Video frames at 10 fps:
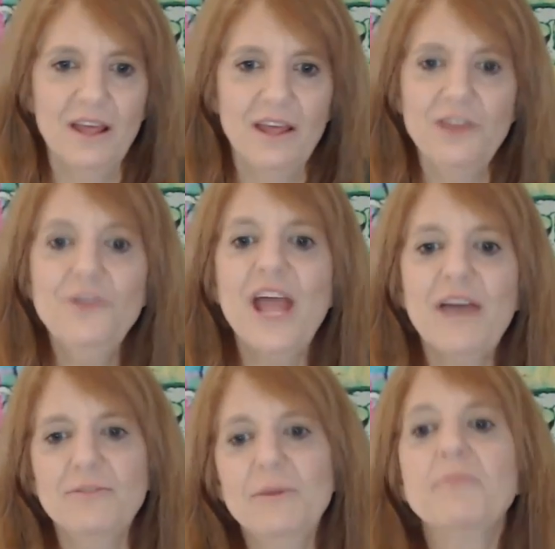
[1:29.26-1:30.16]
you didn't
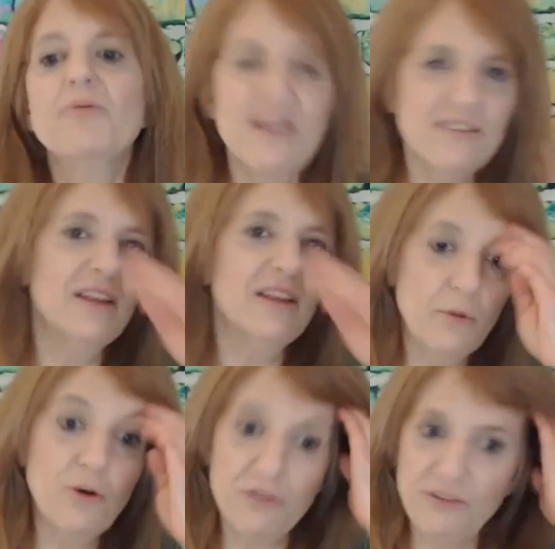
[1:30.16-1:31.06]
have to be present at the
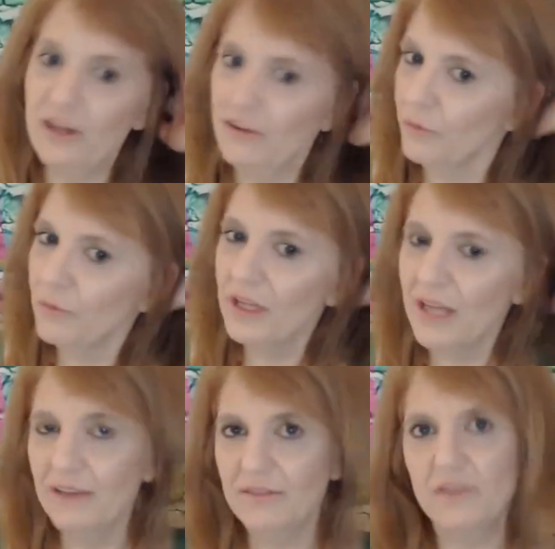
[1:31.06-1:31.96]
murder scene to
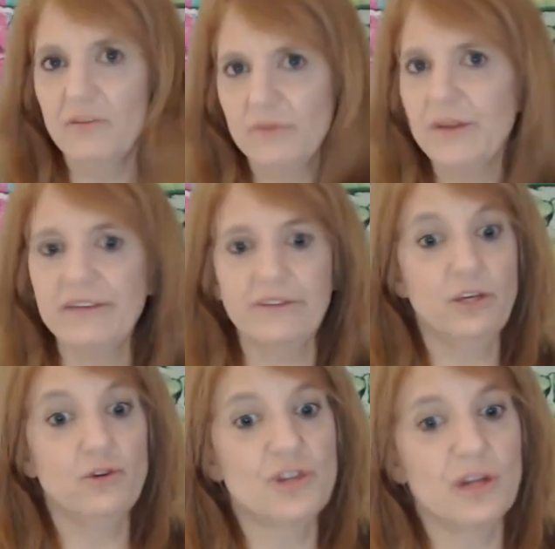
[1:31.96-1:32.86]
realize that this was an
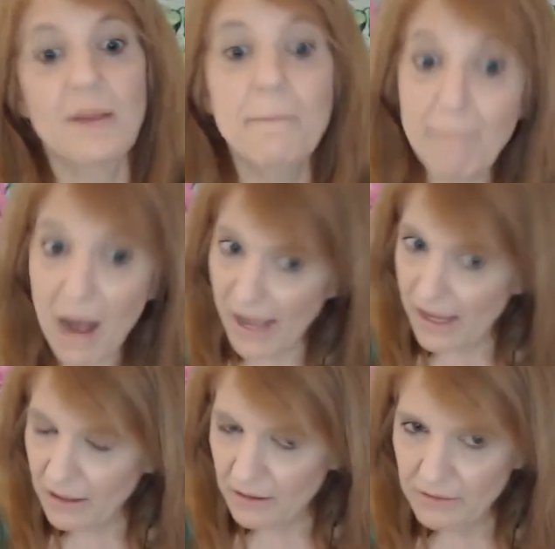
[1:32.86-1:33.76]
execution. In
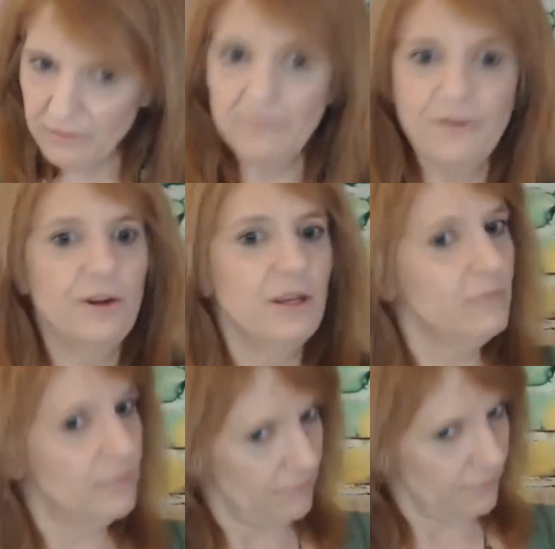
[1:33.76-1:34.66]
my very
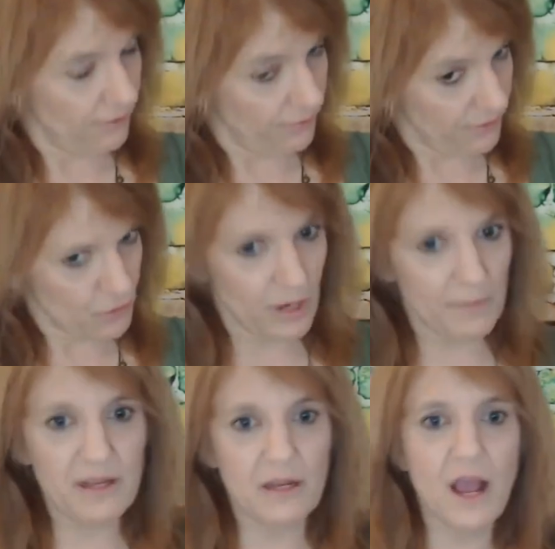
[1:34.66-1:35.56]
privileged white
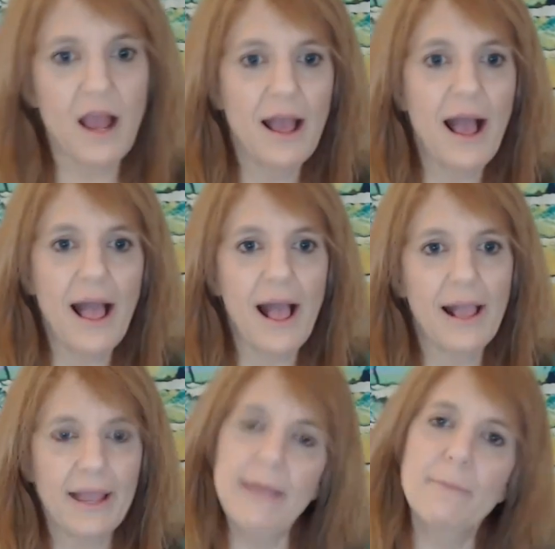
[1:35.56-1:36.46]
opinion,
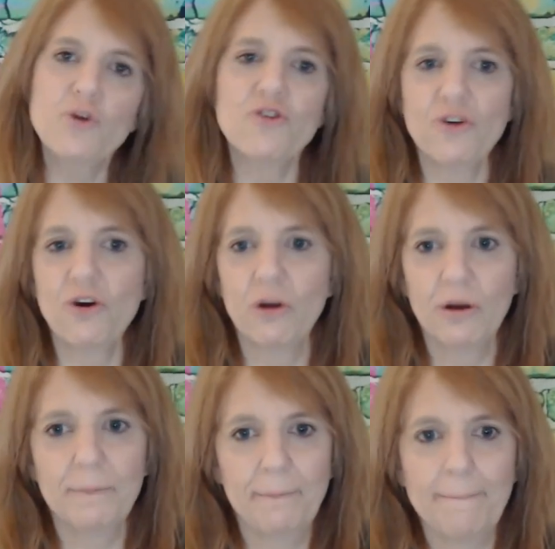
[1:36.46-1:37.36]
he murdered her.
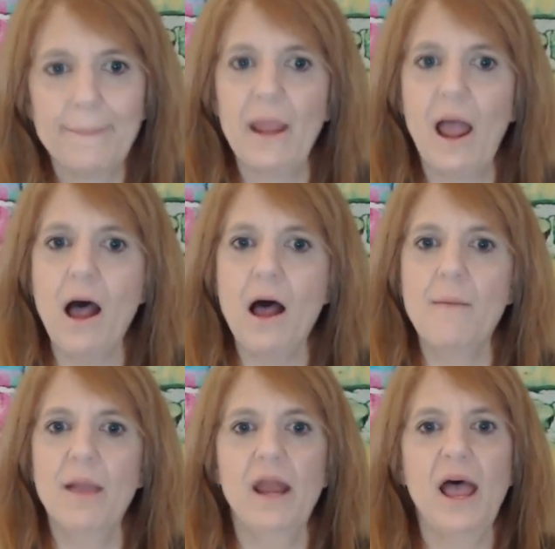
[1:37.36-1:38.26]

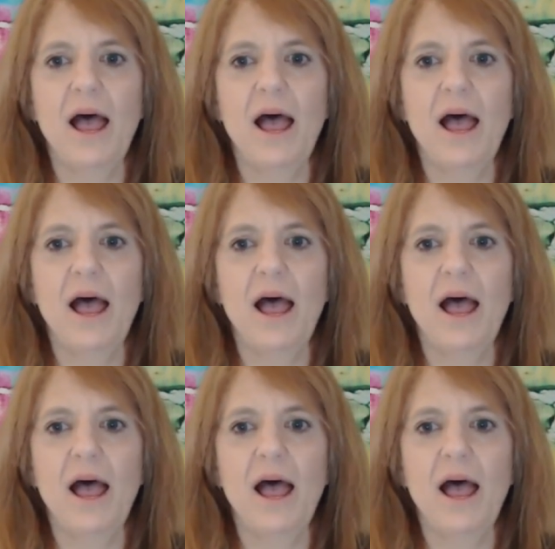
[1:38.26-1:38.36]
Um, and